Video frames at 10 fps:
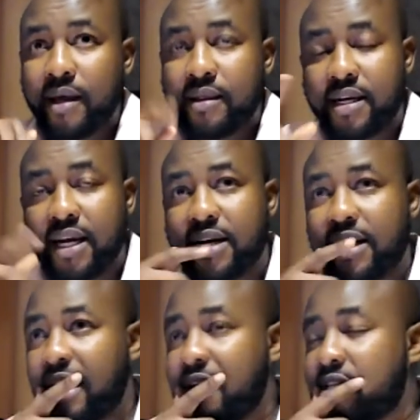3 at
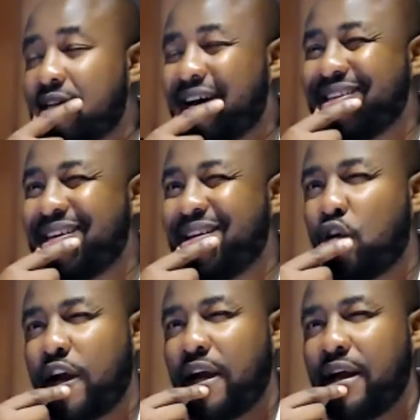night, I said,
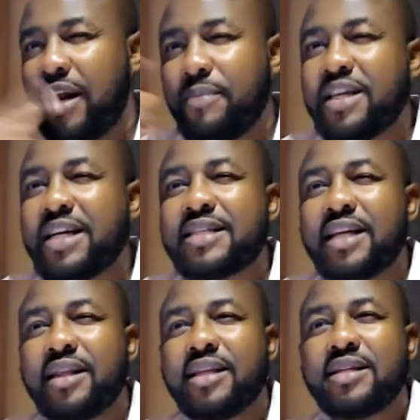okay, let me just
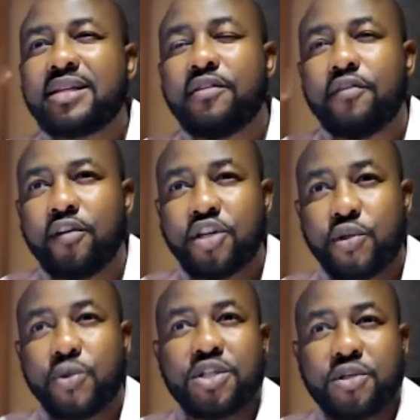tell this voice
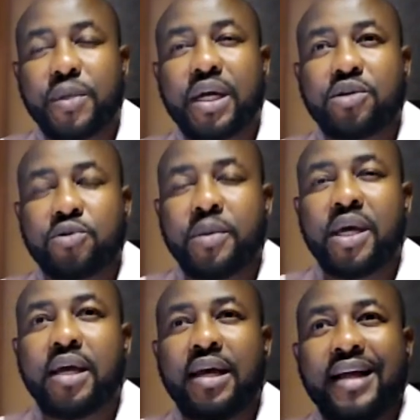which is speaking to
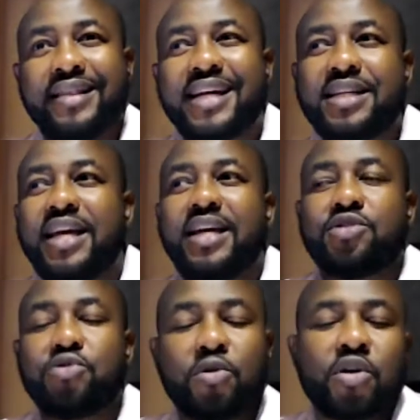me that yes,
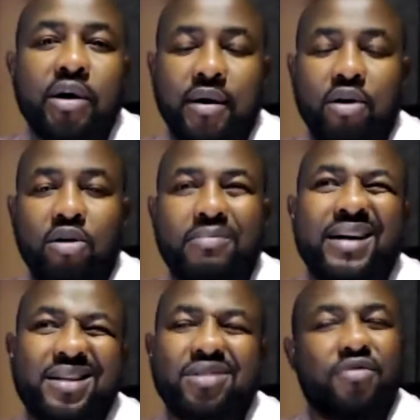tomorrow I will go,
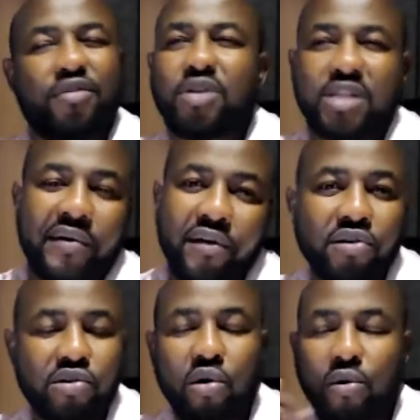but of course I will
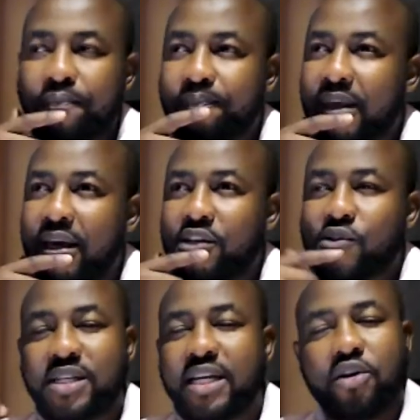not go. So
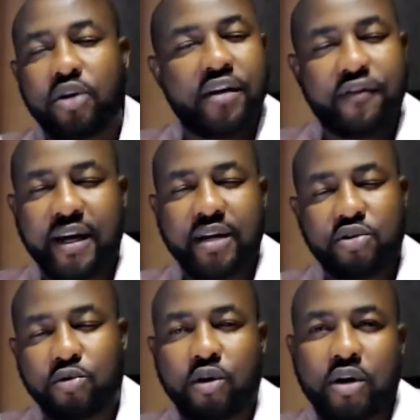I said, okay, fine,
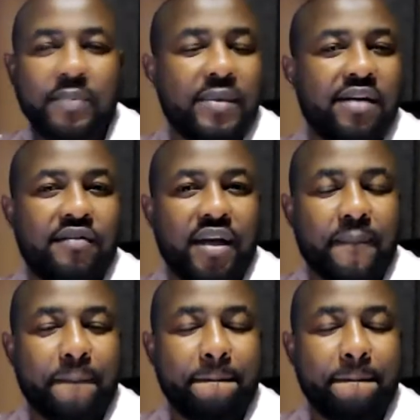tomorrow I'm leaving.